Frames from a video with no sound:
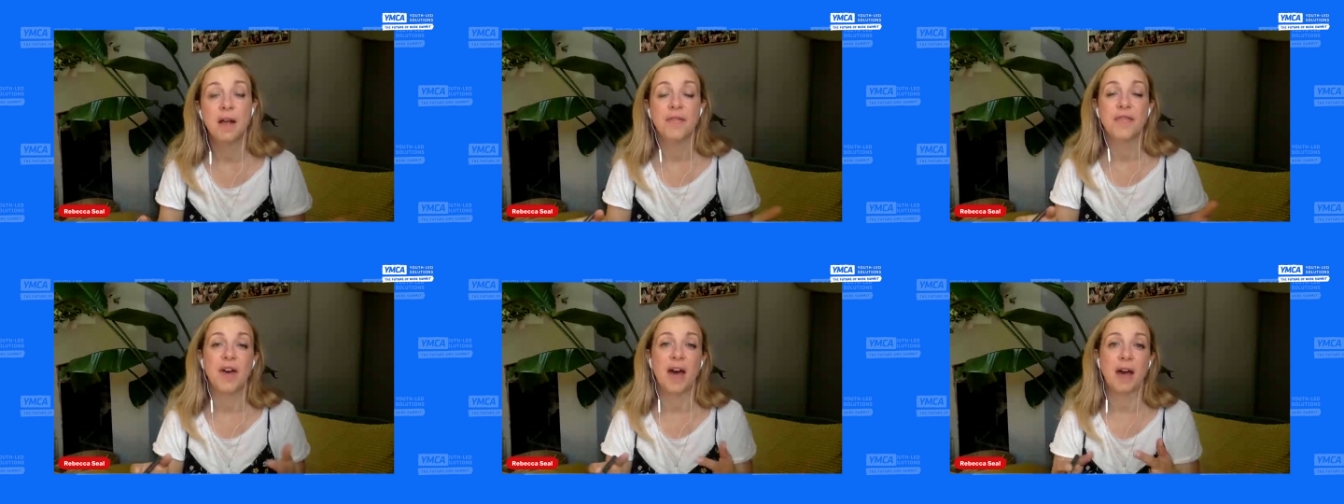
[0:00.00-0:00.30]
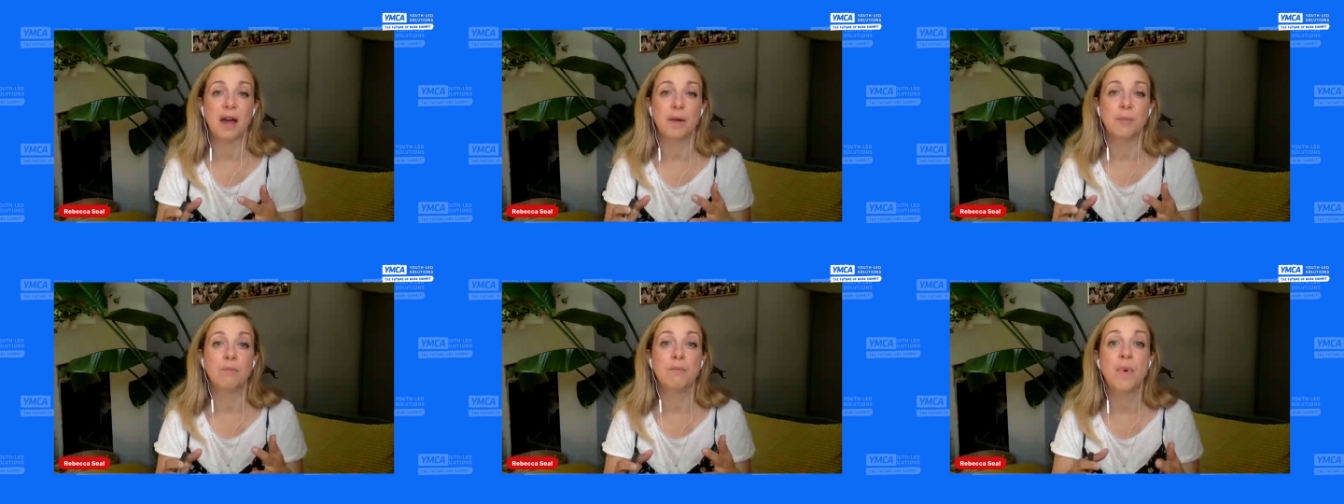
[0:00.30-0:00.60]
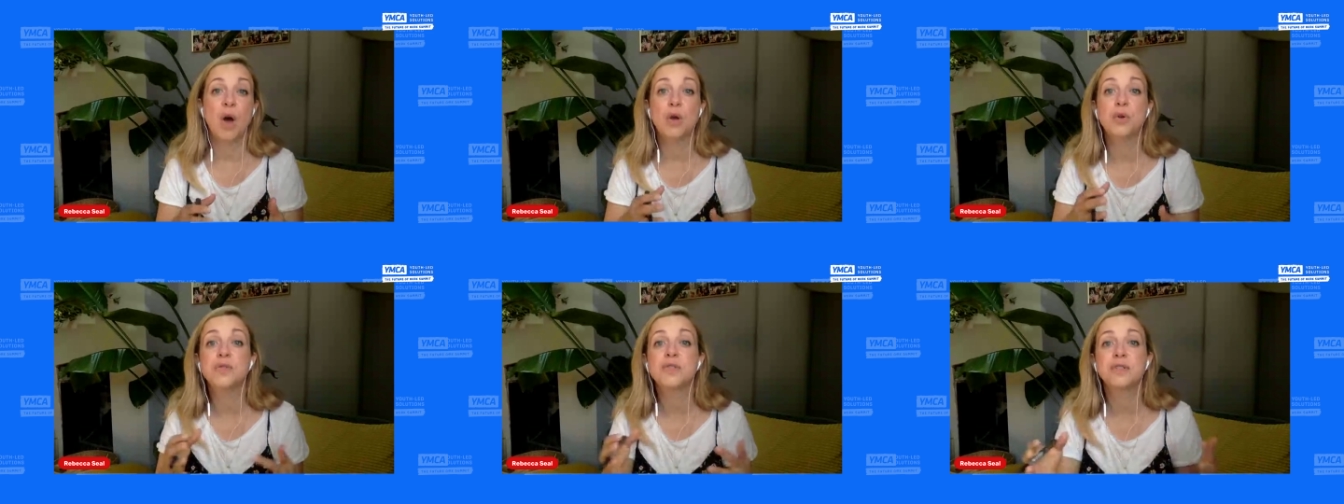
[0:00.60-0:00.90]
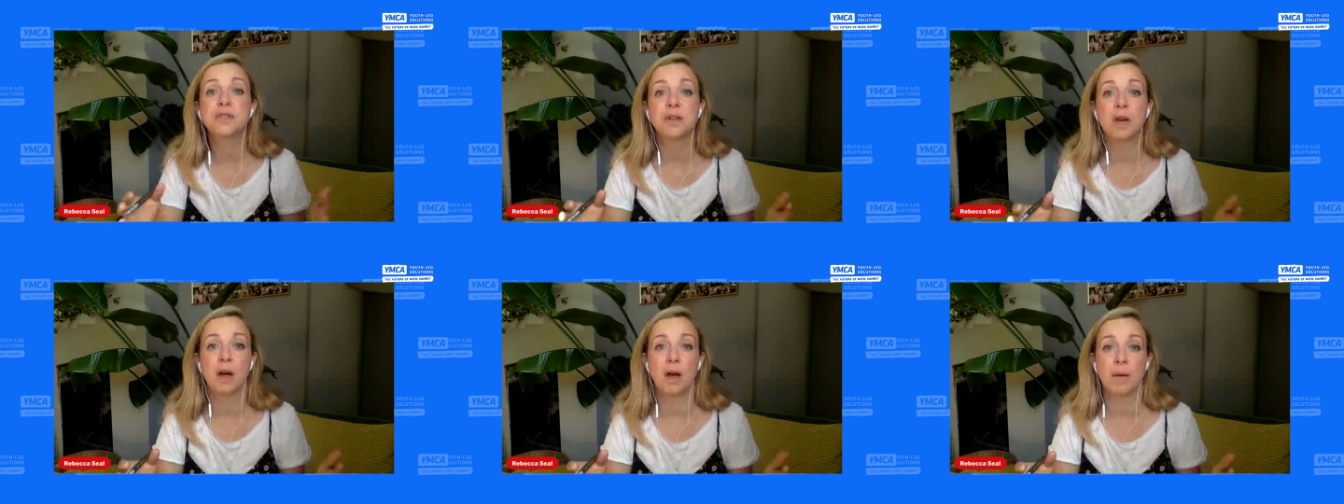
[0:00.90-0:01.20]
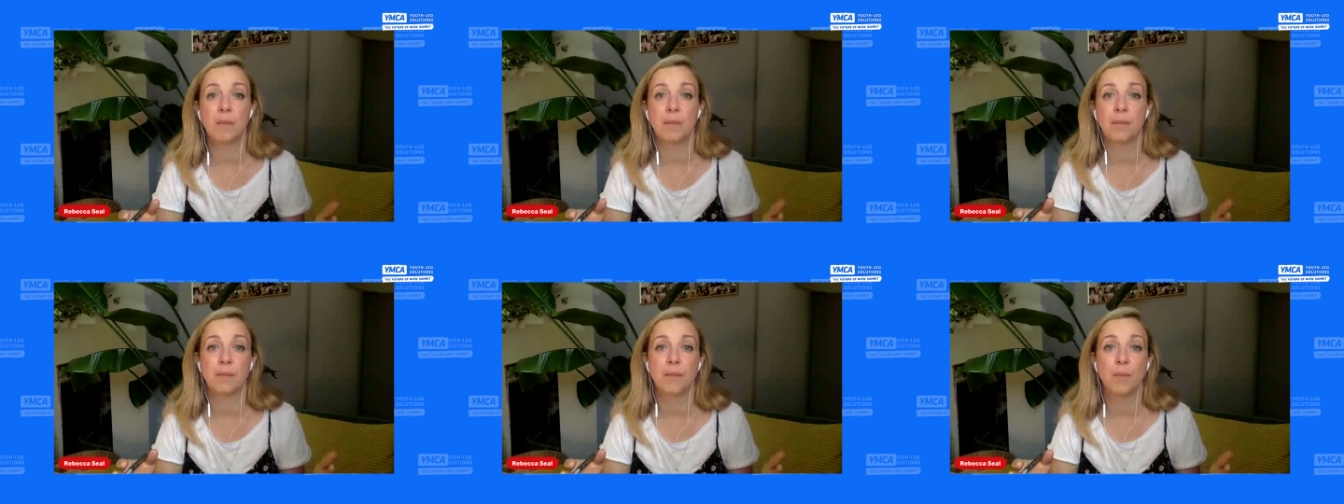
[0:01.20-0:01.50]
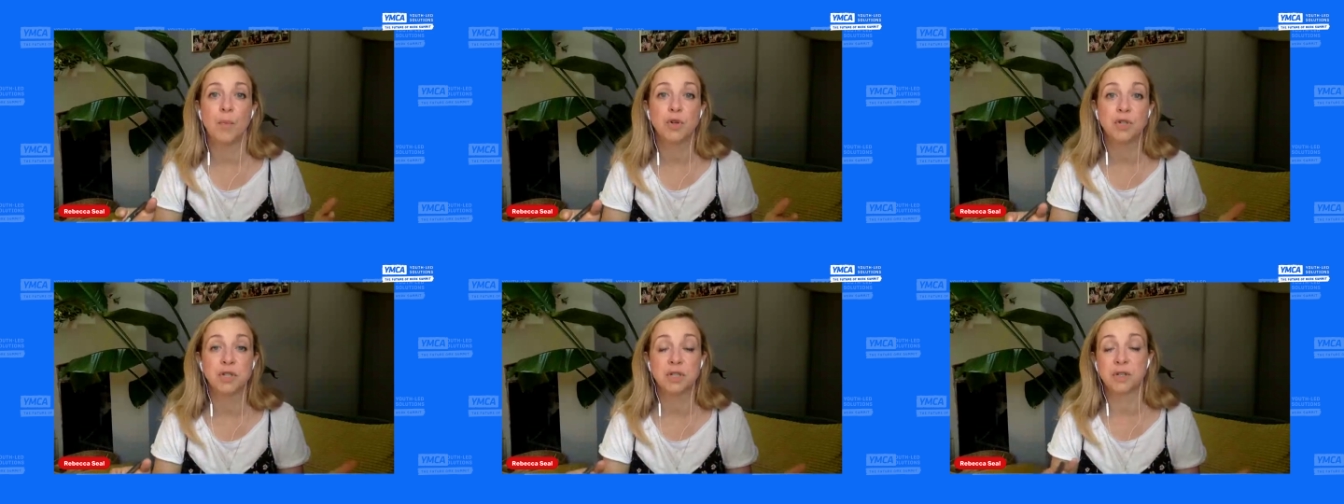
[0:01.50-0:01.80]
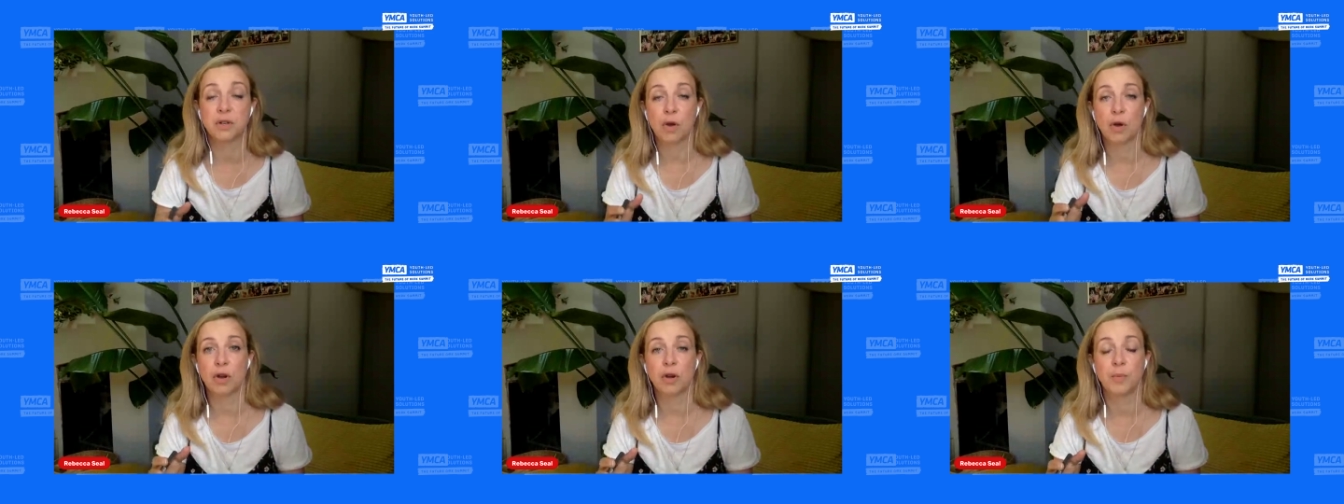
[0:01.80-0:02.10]
that most modern
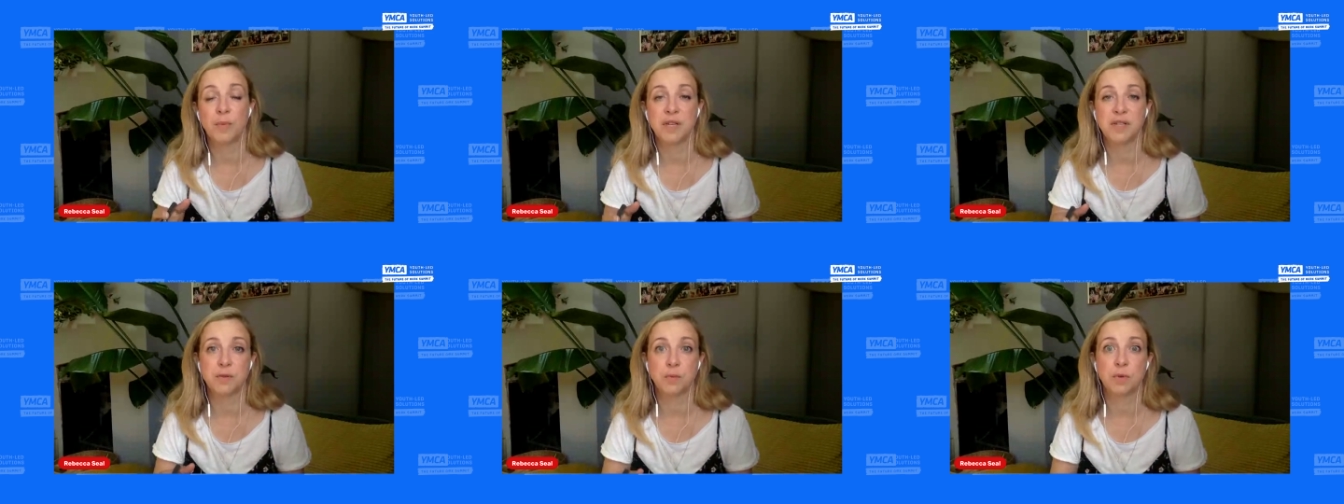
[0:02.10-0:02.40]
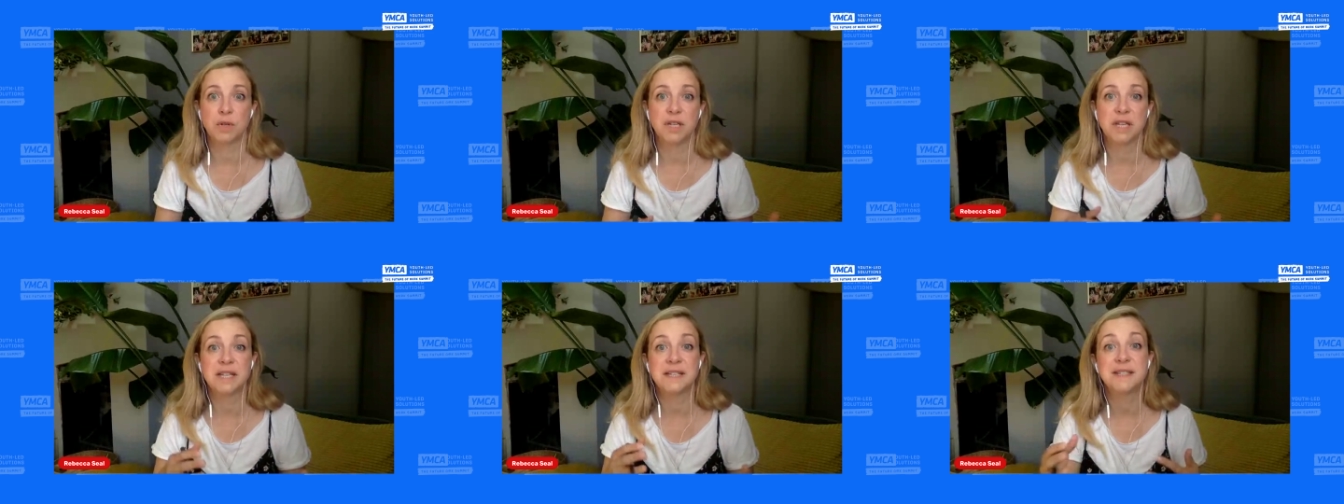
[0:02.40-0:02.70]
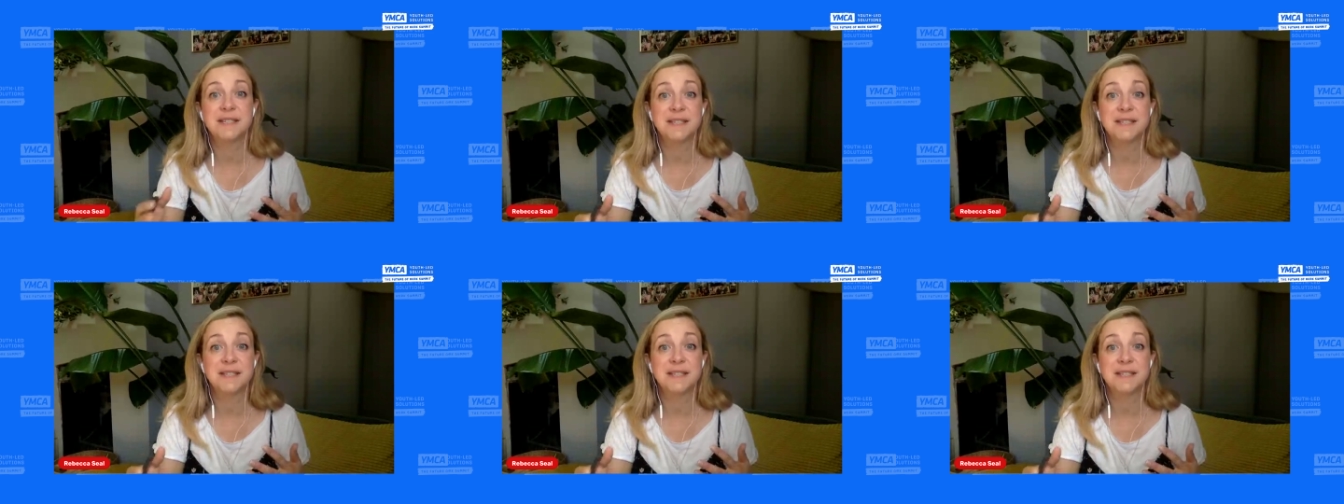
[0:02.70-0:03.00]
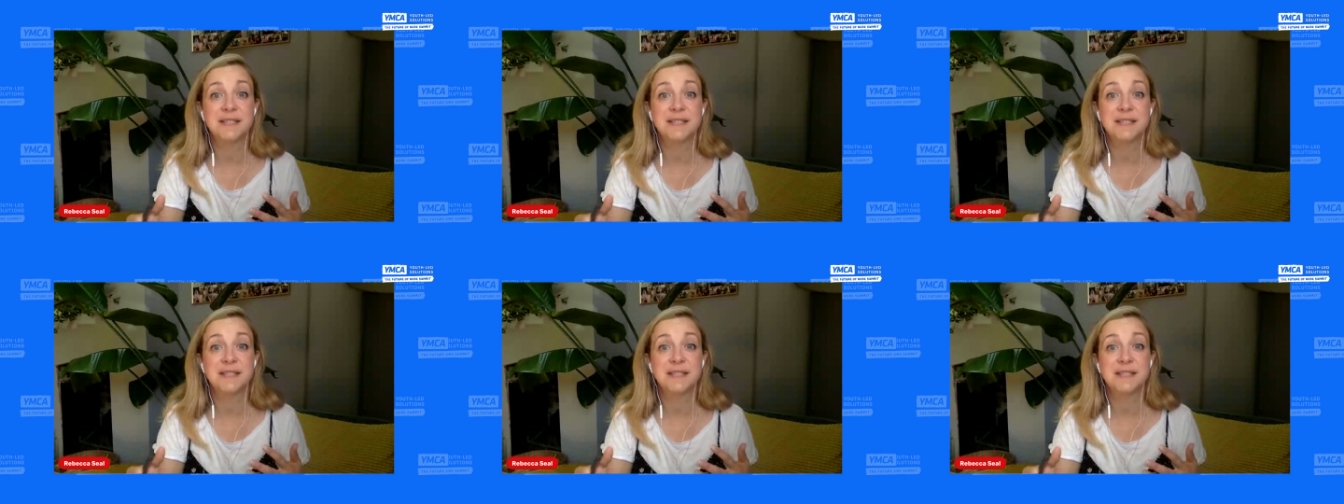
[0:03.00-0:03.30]
economies would insist that